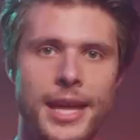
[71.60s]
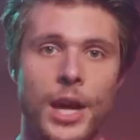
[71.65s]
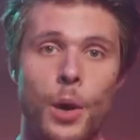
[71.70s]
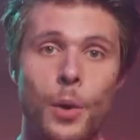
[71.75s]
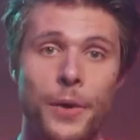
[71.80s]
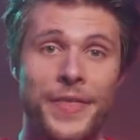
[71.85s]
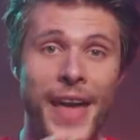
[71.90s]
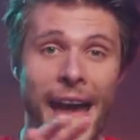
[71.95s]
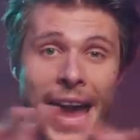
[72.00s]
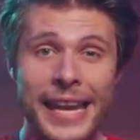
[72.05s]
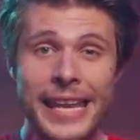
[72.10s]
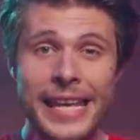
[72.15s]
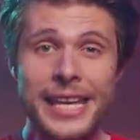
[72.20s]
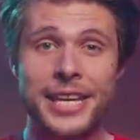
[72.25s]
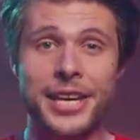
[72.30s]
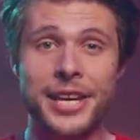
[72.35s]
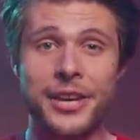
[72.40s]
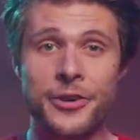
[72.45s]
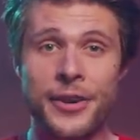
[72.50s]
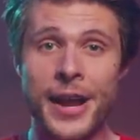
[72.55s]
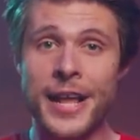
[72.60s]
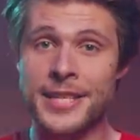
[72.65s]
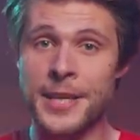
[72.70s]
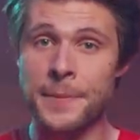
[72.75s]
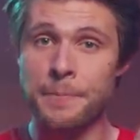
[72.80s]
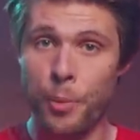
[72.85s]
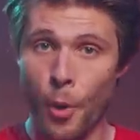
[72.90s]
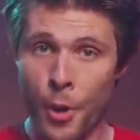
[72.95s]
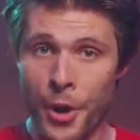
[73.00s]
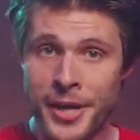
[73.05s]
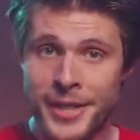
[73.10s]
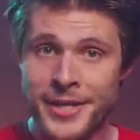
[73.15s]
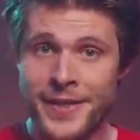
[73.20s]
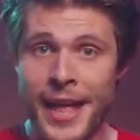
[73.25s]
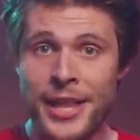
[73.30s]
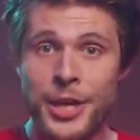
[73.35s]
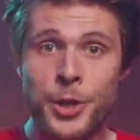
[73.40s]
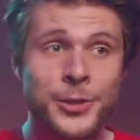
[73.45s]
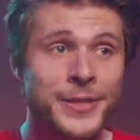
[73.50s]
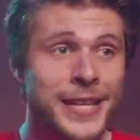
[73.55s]
Now, with any gear, it's important
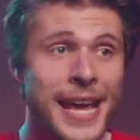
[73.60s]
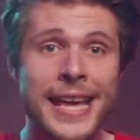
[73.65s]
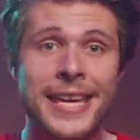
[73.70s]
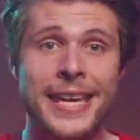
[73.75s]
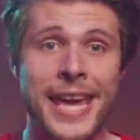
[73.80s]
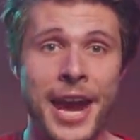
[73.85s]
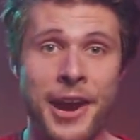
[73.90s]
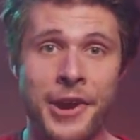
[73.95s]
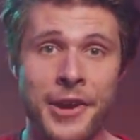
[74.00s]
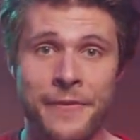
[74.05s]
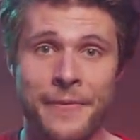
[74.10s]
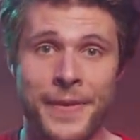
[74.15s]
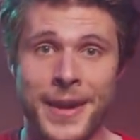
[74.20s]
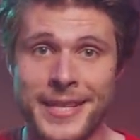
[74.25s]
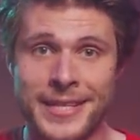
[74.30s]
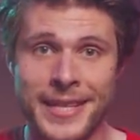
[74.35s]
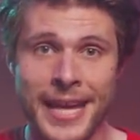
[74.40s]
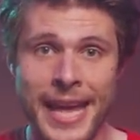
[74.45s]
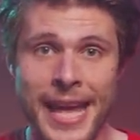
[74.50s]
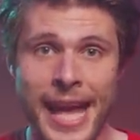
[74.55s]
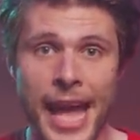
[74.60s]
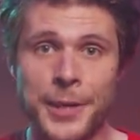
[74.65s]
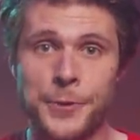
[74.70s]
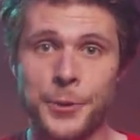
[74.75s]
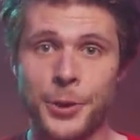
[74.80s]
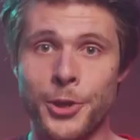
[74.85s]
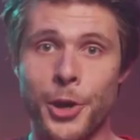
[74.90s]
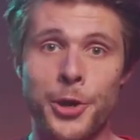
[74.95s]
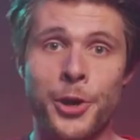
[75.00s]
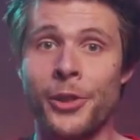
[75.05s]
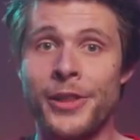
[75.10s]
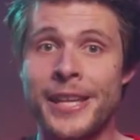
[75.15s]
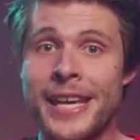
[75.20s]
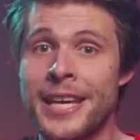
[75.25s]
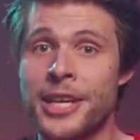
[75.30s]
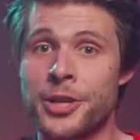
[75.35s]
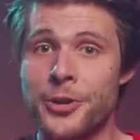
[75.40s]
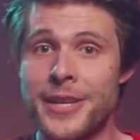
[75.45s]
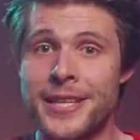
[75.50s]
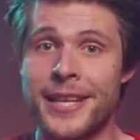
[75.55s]
that you take care of it. It will not only
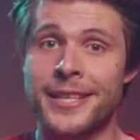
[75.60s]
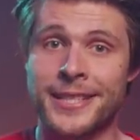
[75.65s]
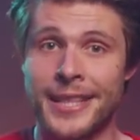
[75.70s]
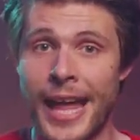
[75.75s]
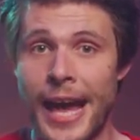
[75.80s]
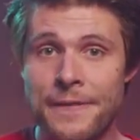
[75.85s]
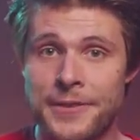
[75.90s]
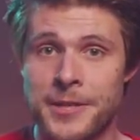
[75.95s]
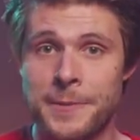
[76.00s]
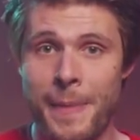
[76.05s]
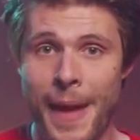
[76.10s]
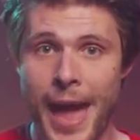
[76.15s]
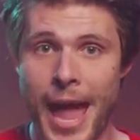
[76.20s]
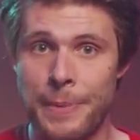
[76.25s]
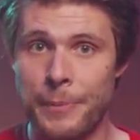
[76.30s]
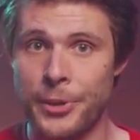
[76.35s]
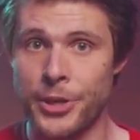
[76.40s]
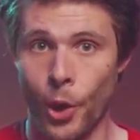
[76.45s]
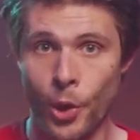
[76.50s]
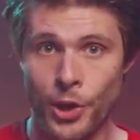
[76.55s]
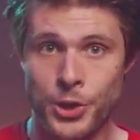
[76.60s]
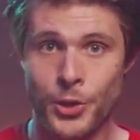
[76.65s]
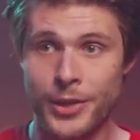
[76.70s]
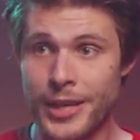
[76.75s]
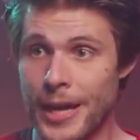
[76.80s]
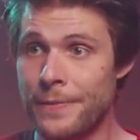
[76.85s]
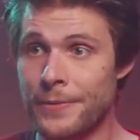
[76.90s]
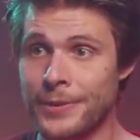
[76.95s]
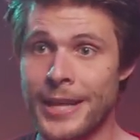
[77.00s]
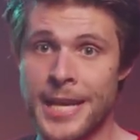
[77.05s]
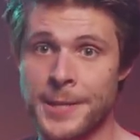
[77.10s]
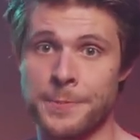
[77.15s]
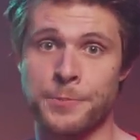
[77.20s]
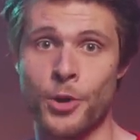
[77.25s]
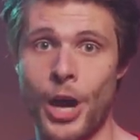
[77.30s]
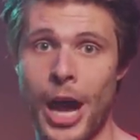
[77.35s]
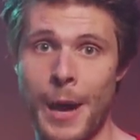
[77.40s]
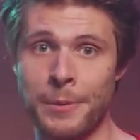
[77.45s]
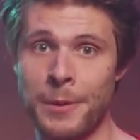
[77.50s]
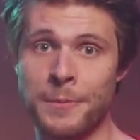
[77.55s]
increase its lifespan, but also give less
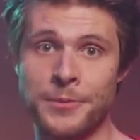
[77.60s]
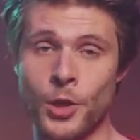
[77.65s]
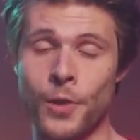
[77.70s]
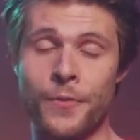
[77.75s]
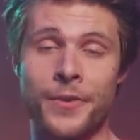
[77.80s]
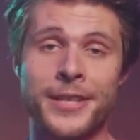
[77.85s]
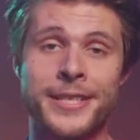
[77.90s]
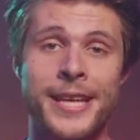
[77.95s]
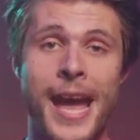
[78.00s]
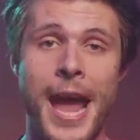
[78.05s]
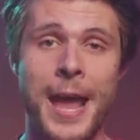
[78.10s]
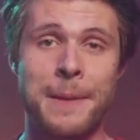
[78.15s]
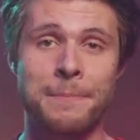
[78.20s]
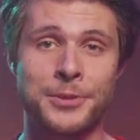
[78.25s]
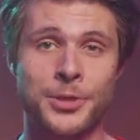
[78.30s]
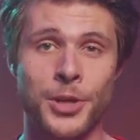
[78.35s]
problems over time.